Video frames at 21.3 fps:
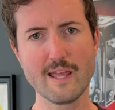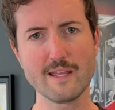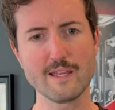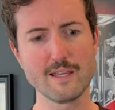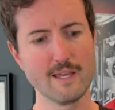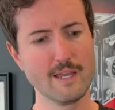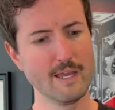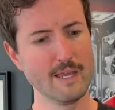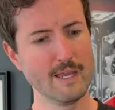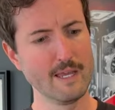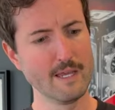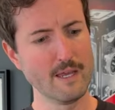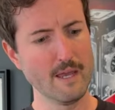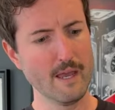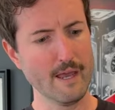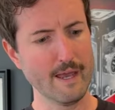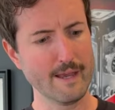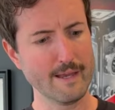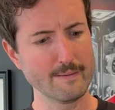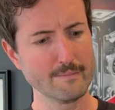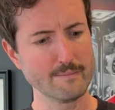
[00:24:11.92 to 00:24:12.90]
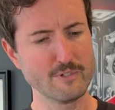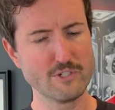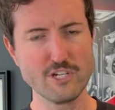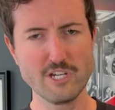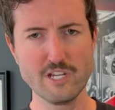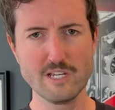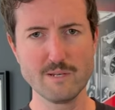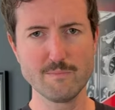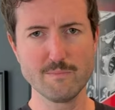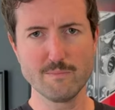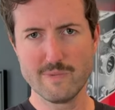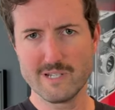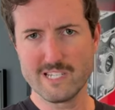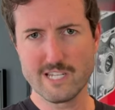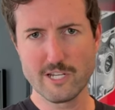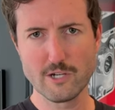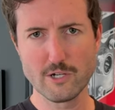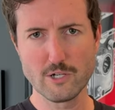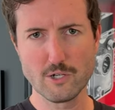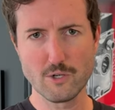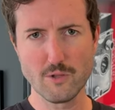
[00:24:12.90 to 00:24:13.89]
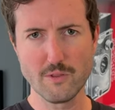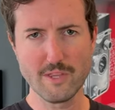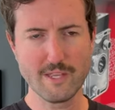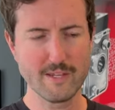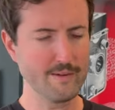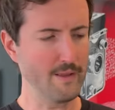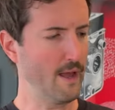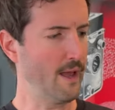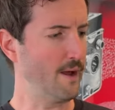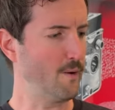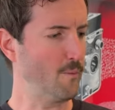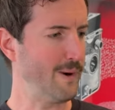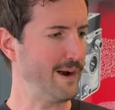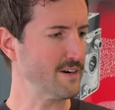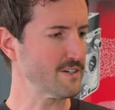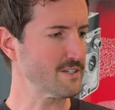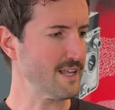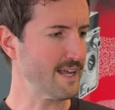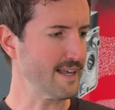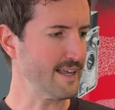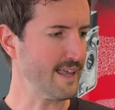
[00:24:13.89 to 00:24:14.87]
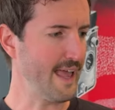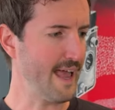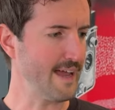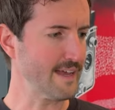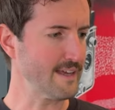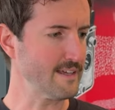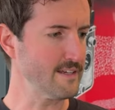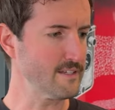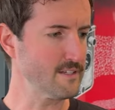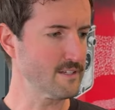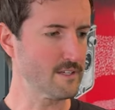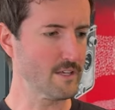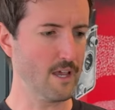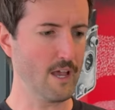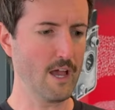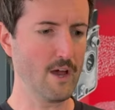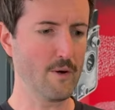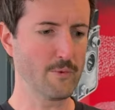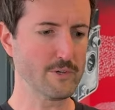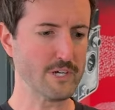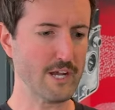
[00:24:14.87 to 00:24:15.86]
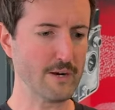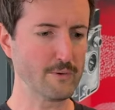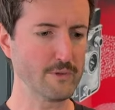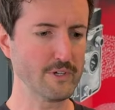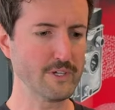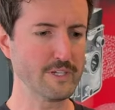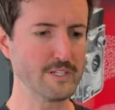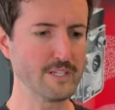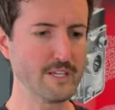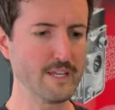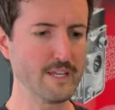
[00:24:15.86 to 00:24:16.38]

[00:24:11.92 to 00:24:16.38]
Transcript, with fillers: like jean material that wears like khakis, which I really